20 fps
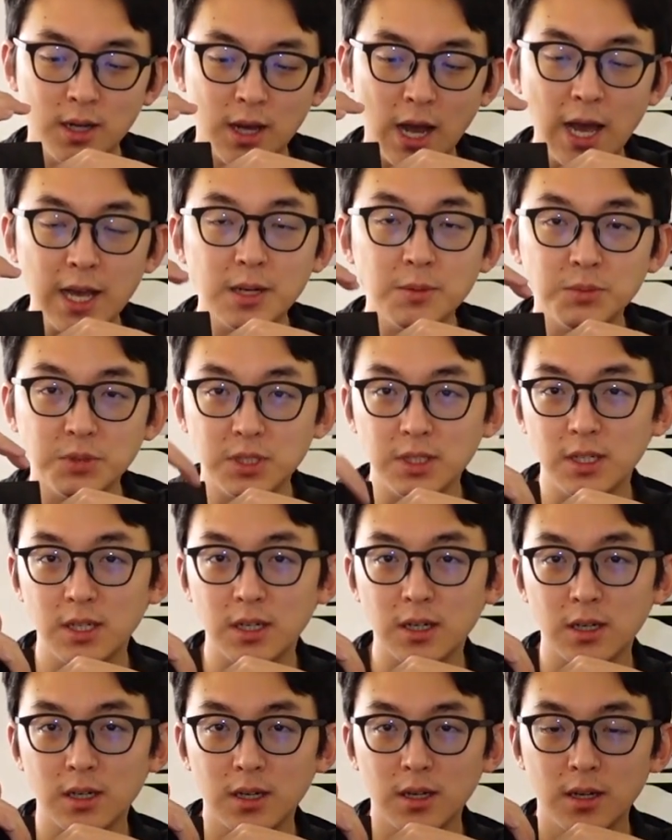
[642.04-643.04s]
items in
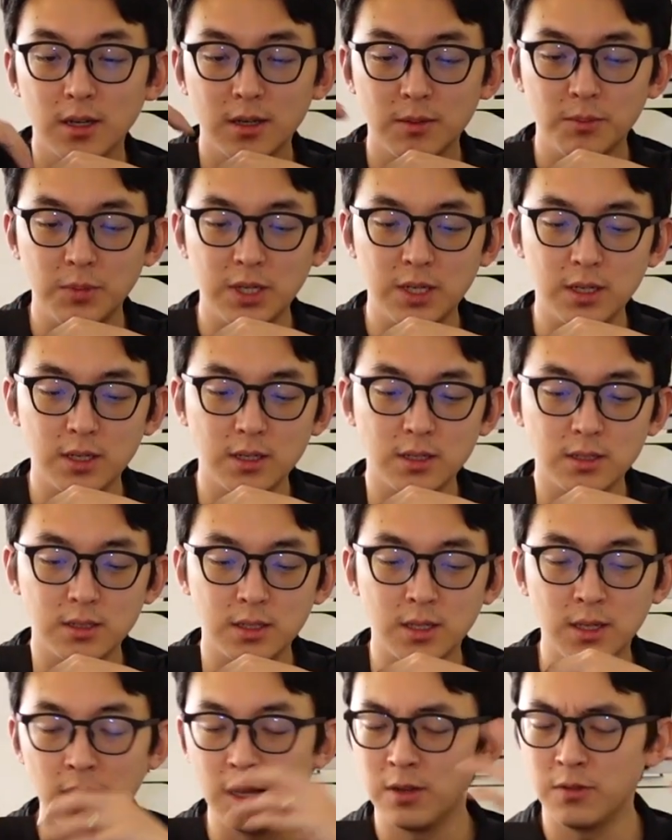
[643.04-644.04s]
here. Because
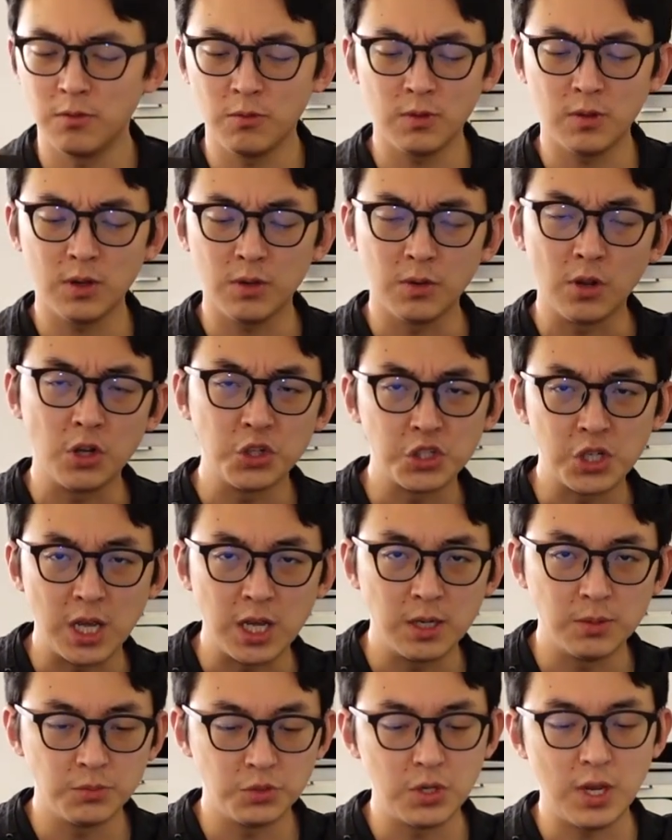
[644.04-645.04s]
any larger
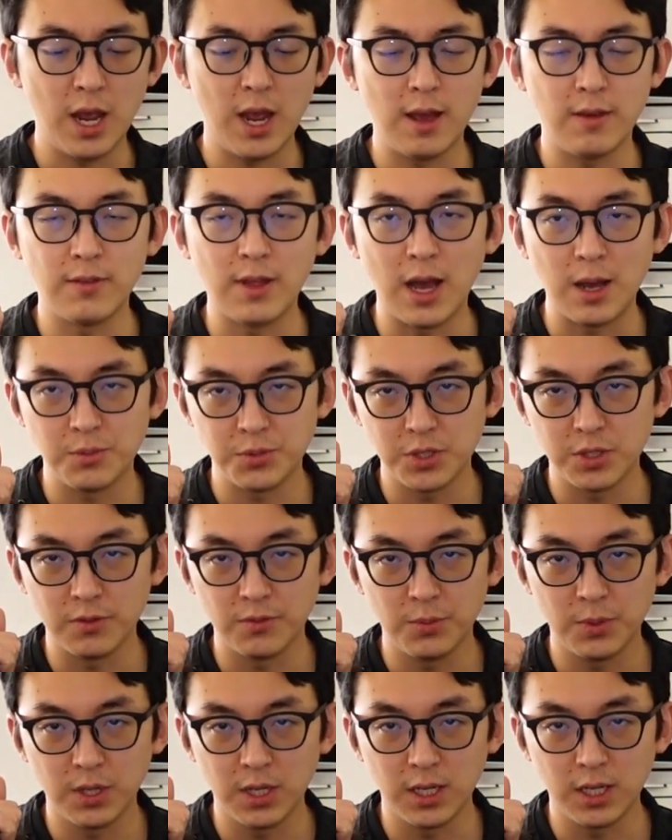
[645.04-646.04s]
items, you have the option
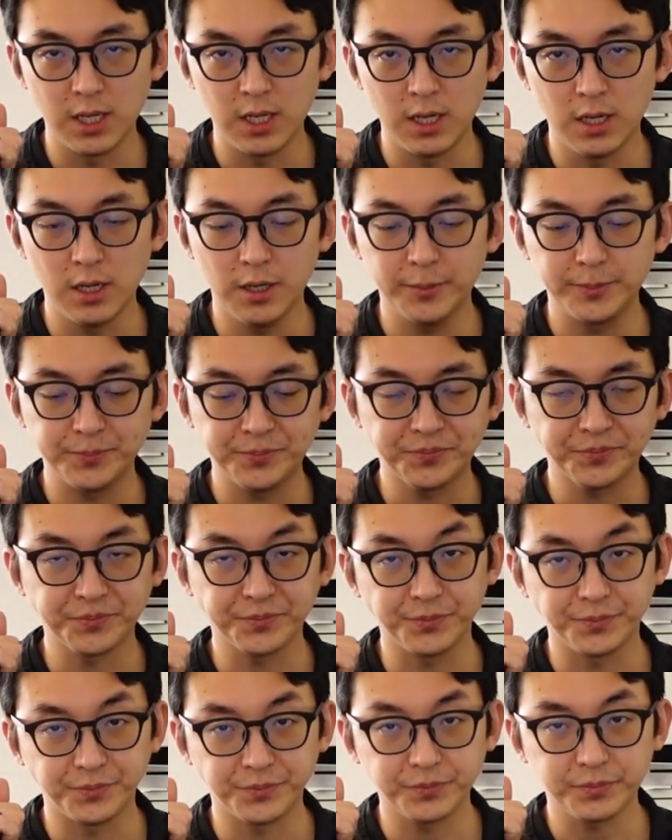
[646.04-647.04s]
of putting it here.
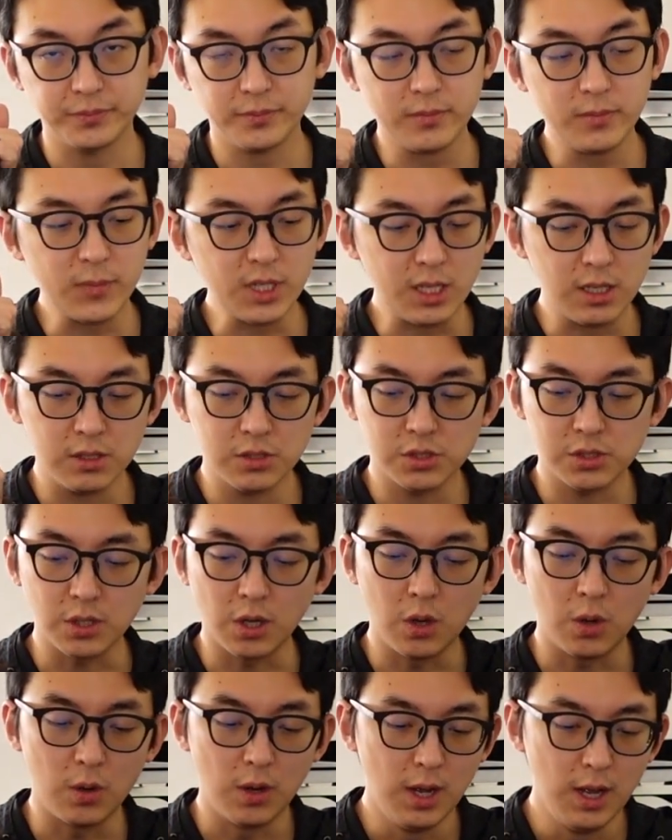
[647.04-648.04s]

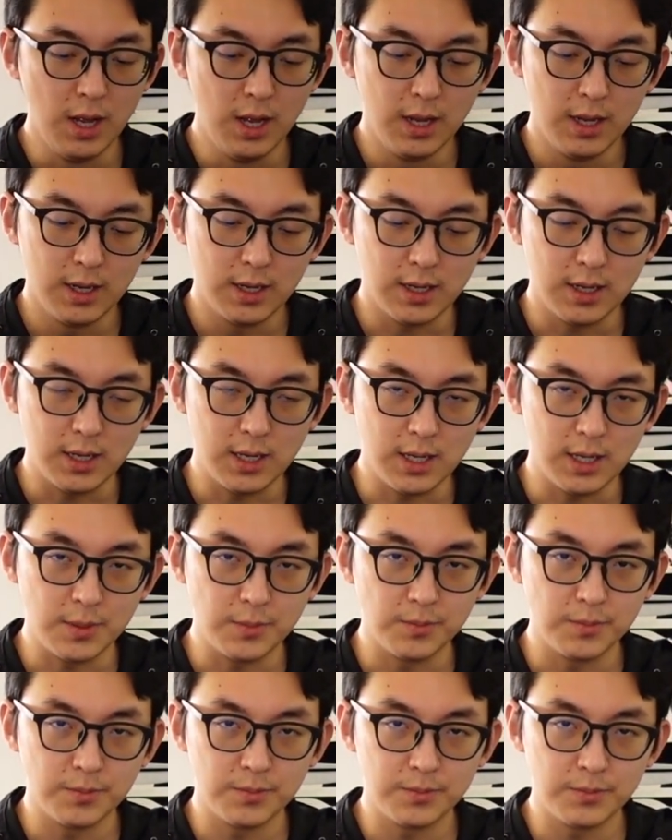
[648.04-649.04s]
So
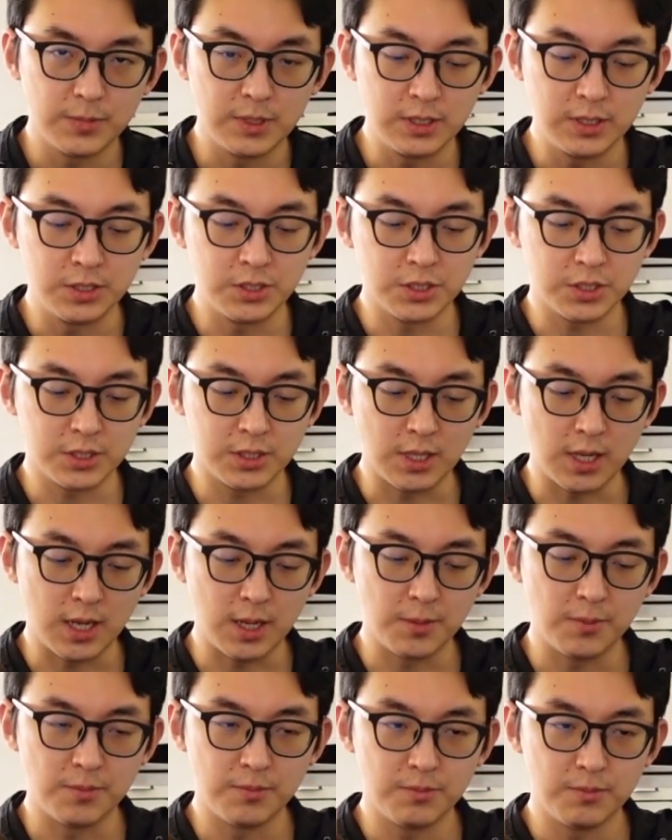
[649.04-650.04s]
you just
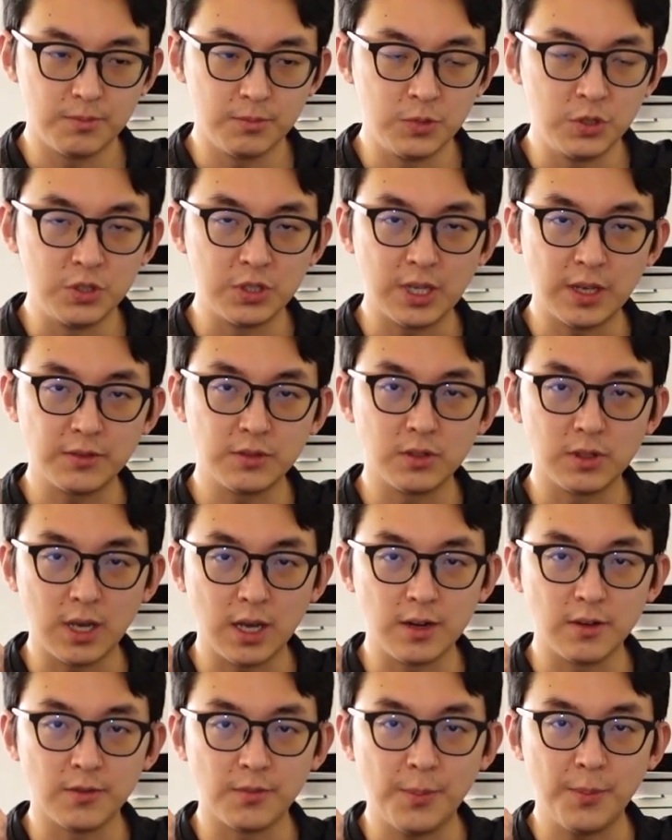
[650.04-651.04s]
have to
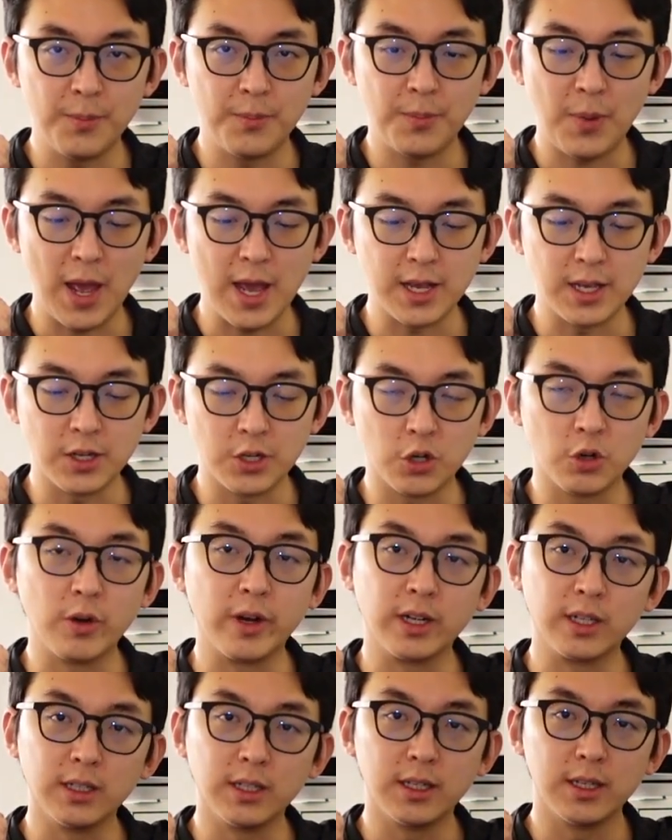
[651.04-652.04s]
kind of pack it
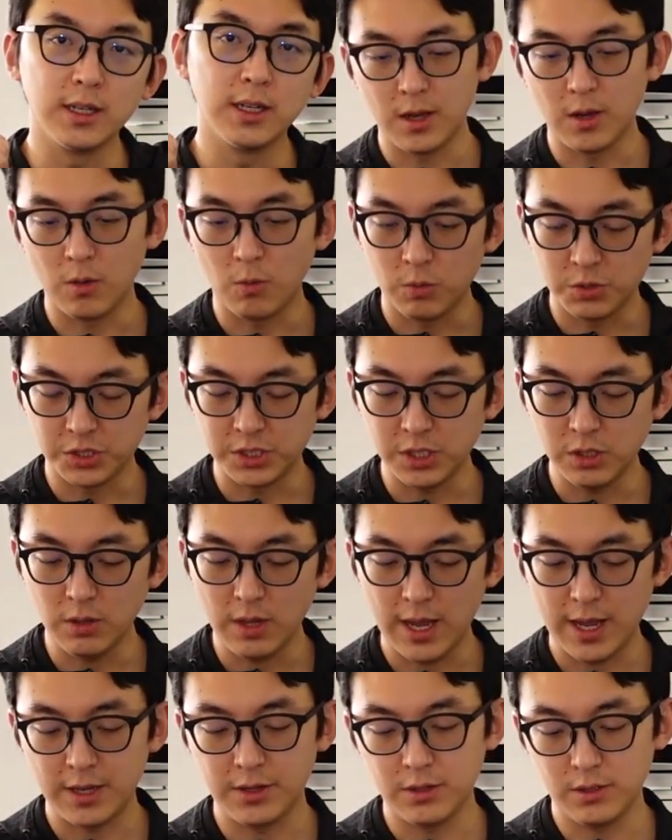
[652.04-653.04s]
correctly. Single
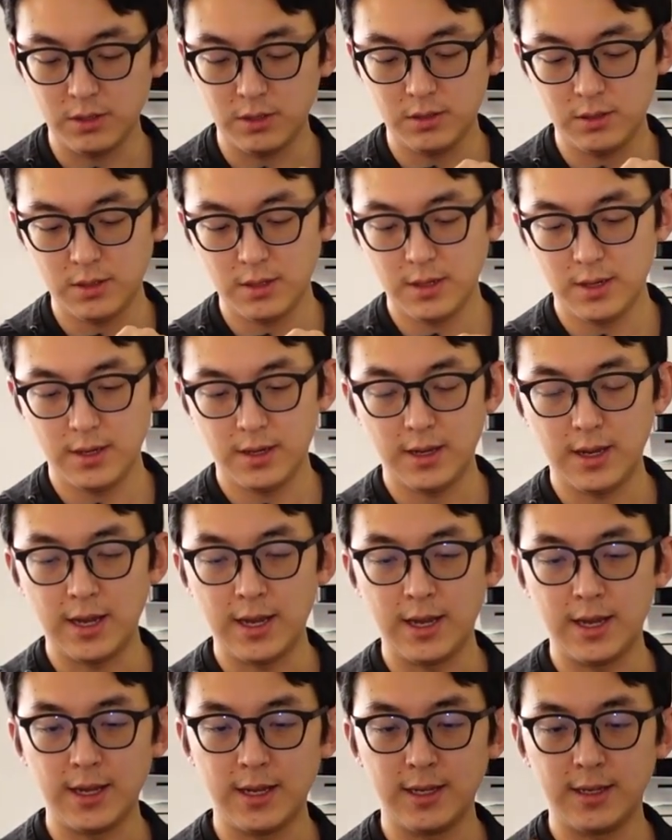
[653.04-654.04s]
handle,
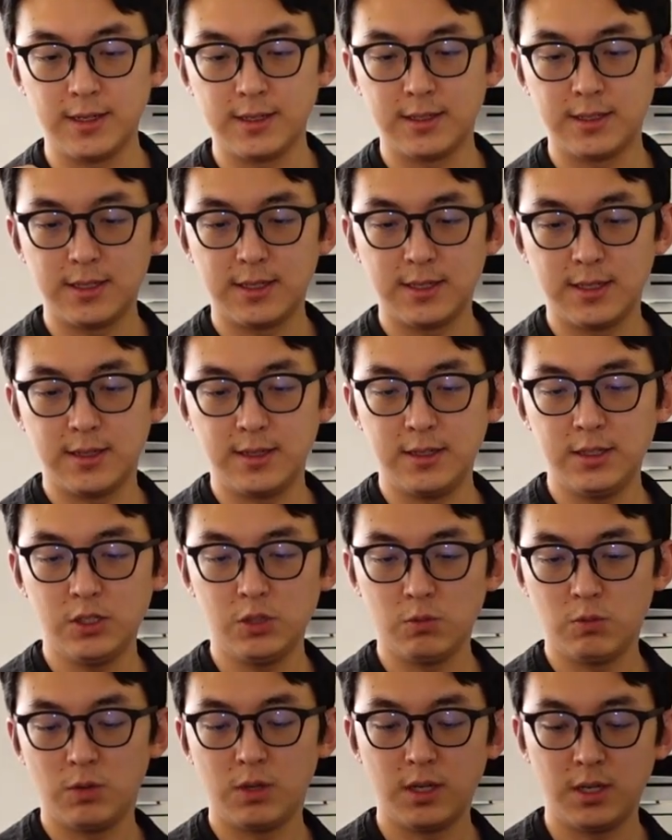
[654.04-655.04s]
and
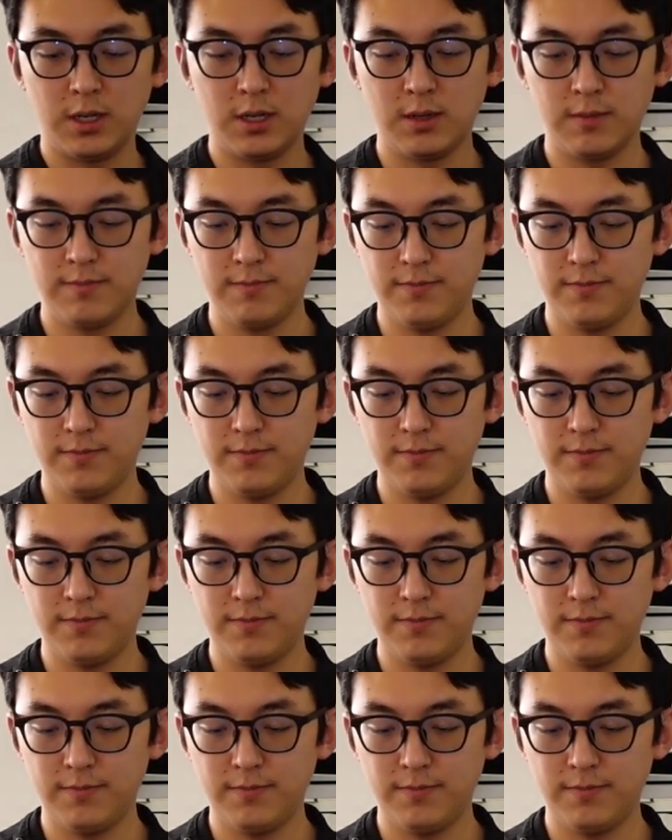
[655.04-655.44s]
this one